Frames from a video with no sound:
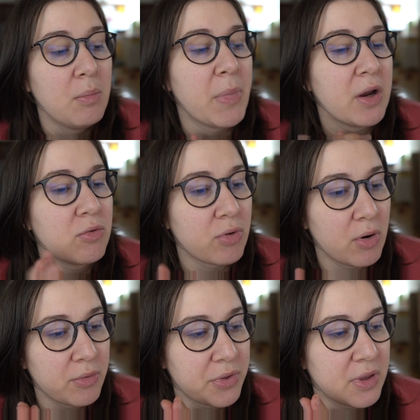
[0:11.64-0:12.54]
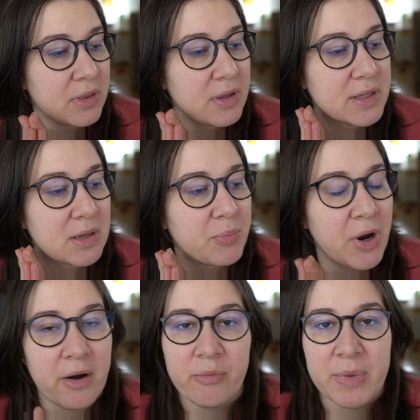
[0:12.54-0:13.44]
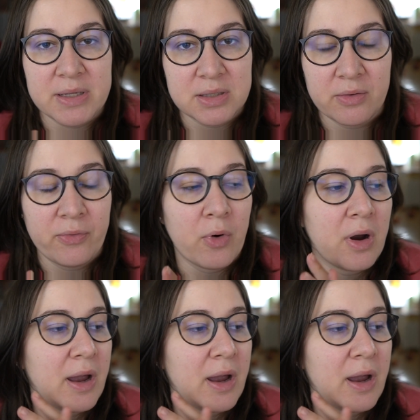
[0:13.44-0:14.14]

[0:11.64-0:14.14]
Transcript: my growth and things I'm proud of myself for.